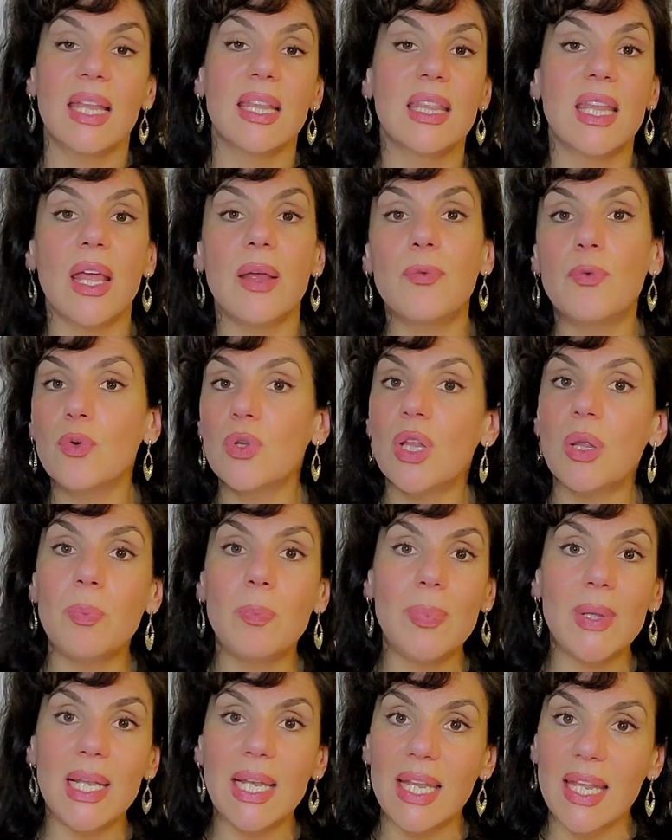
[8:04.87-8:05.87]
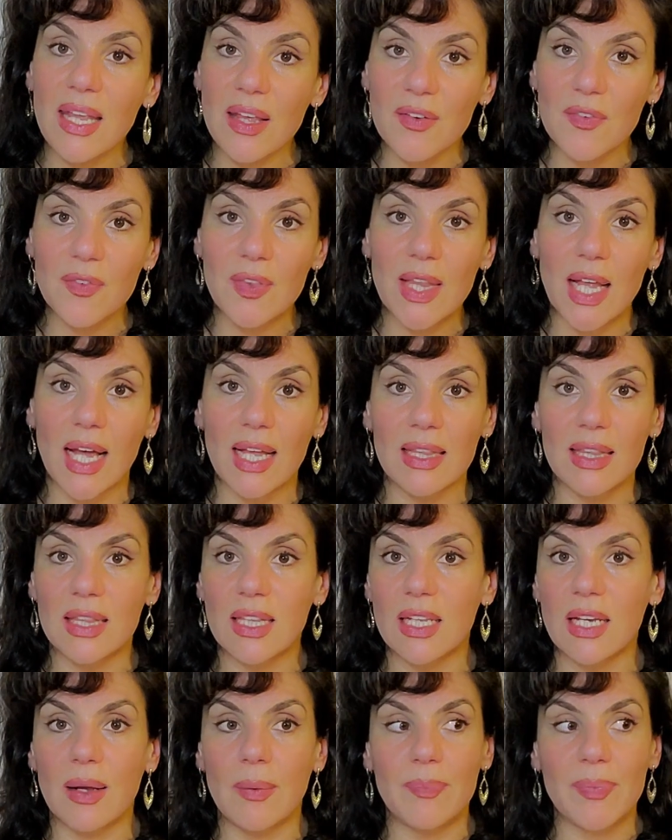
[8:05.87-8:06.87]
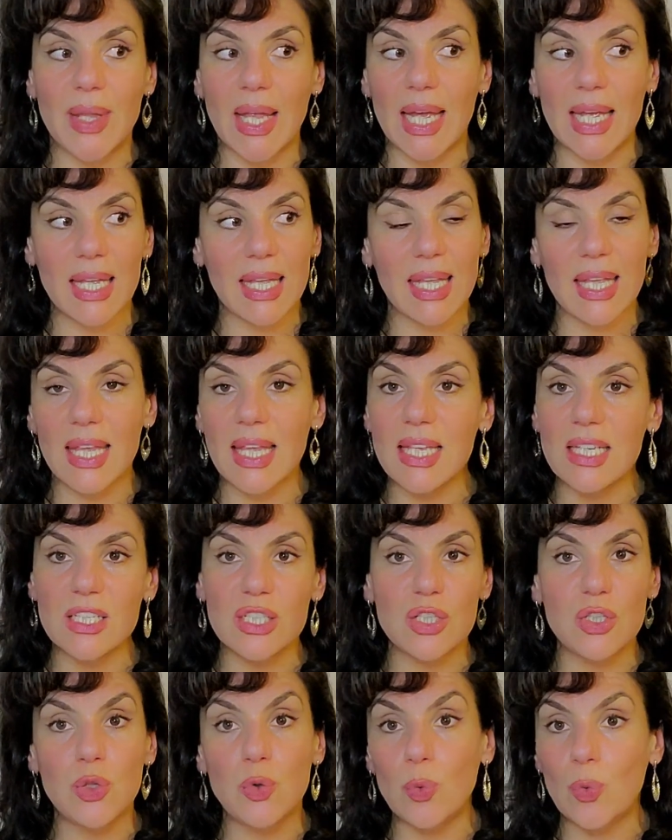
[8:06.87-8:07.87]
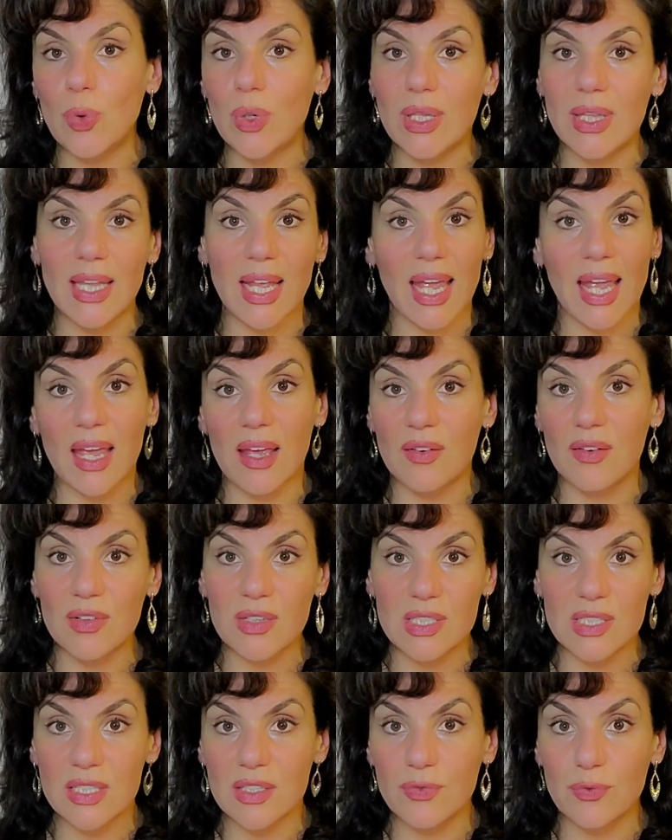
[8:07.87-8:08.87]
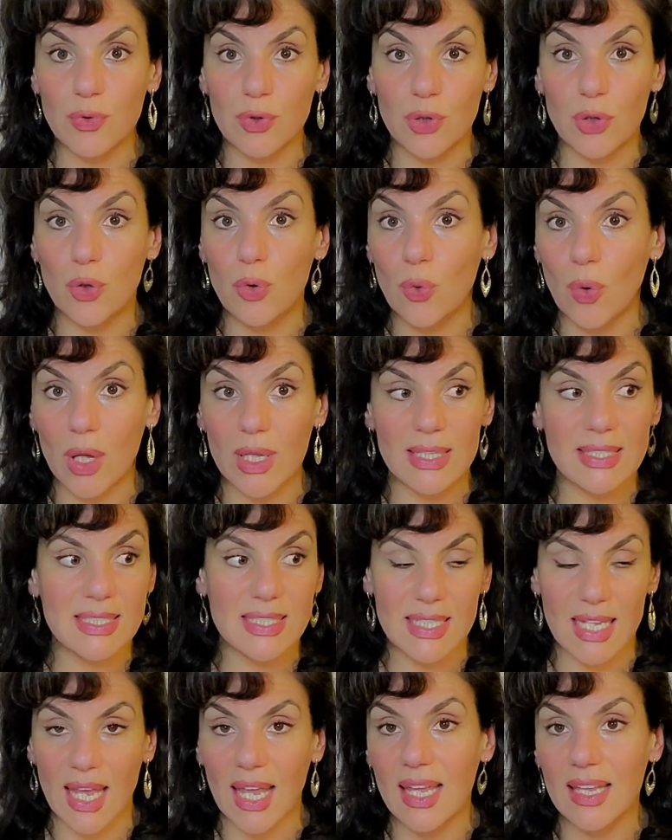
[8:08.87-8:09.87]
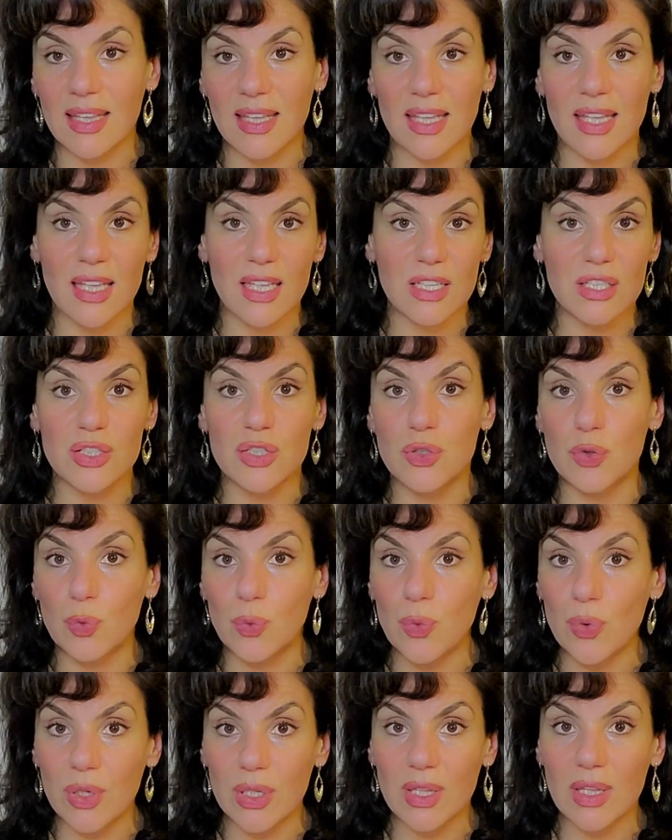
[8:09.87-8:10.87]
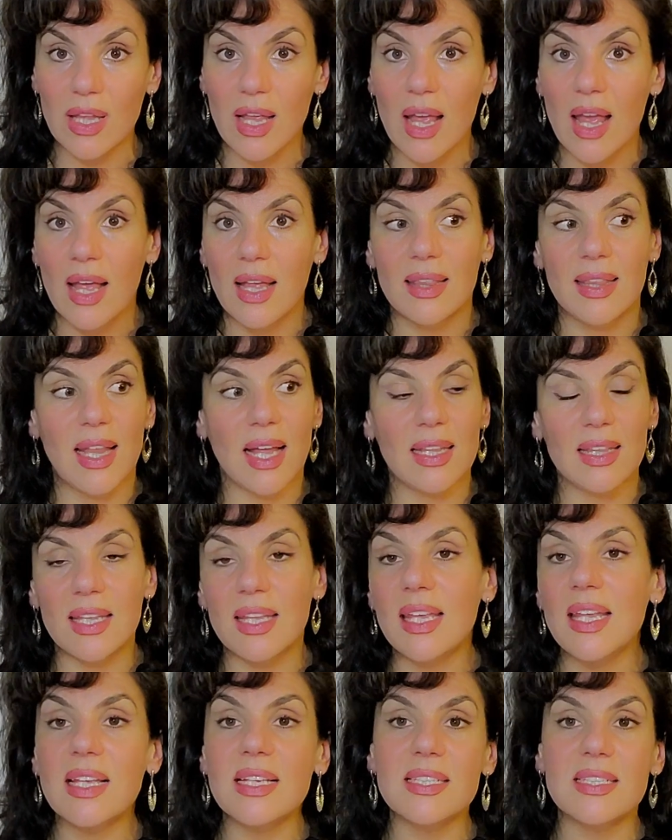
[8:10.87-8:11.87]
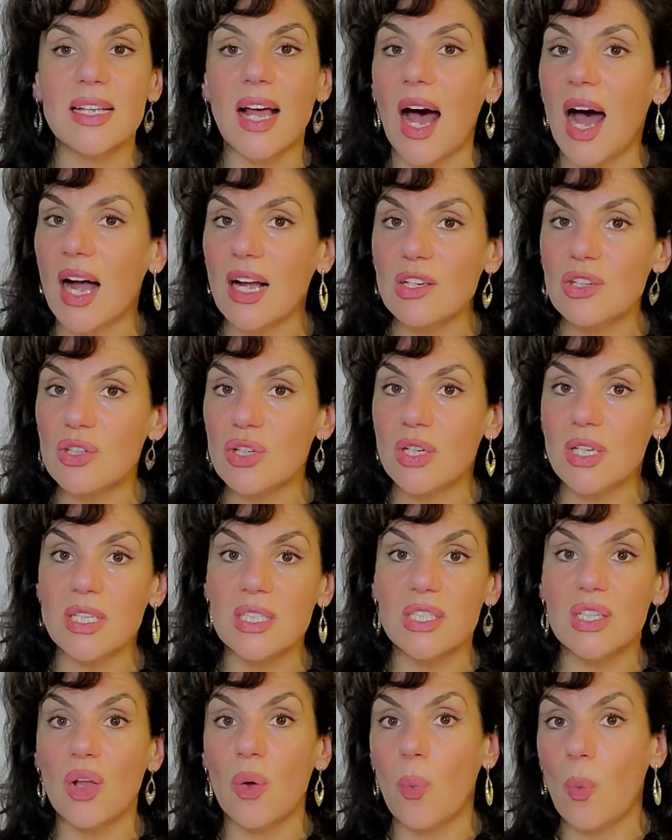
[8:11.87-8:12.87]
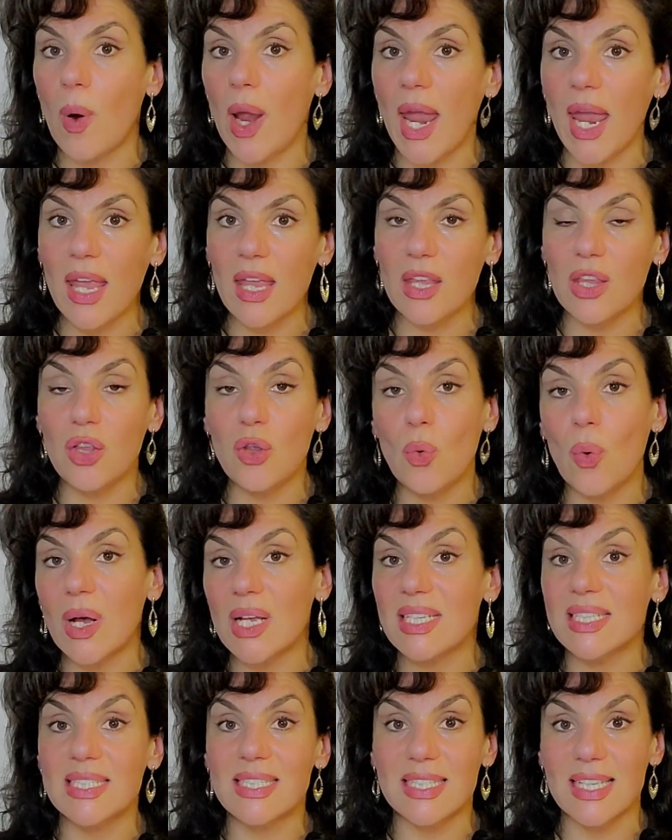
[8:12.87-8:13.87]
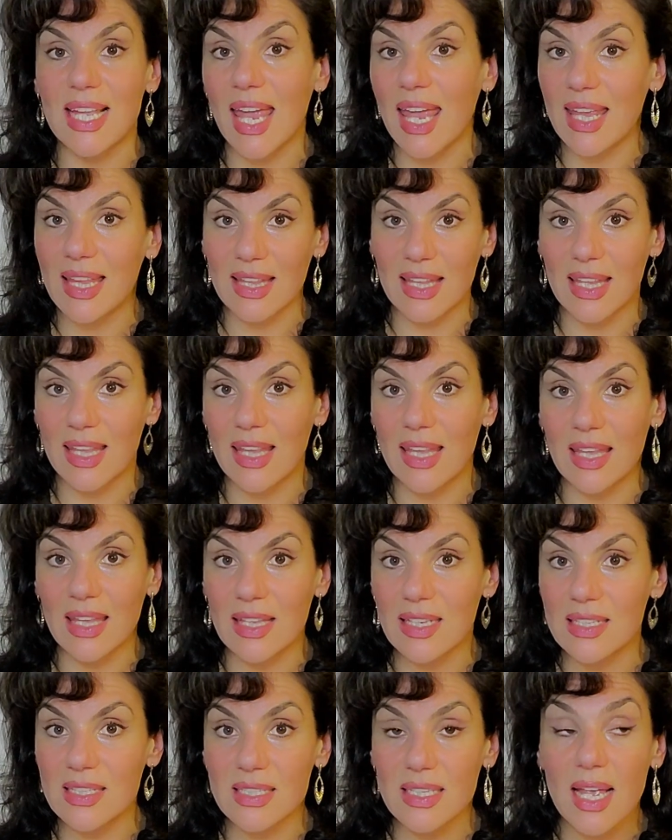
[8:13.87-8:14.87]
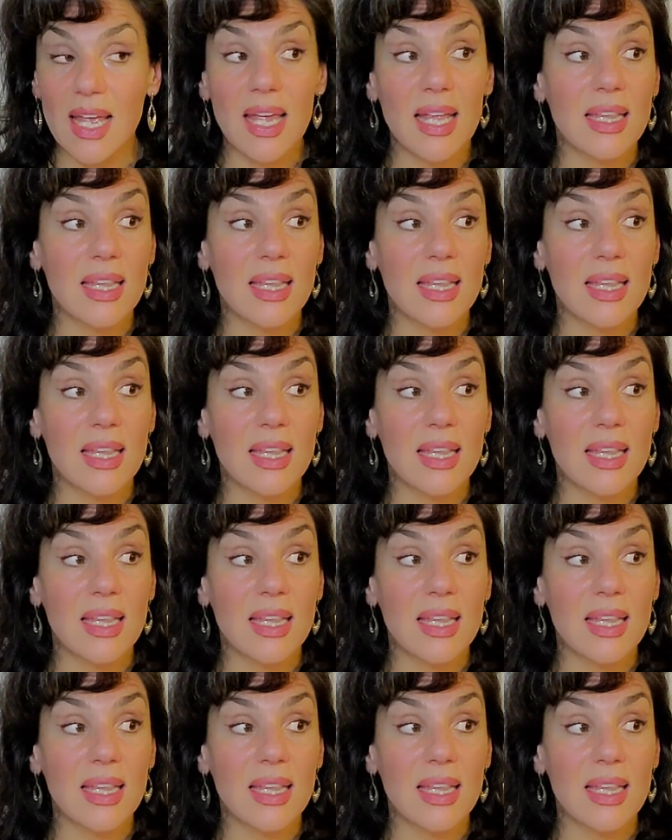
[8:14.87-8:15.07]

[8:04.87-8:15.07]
They wouldn't believe that he is doing everything what you are saying he is doing, that he is actually the way you are saying he is.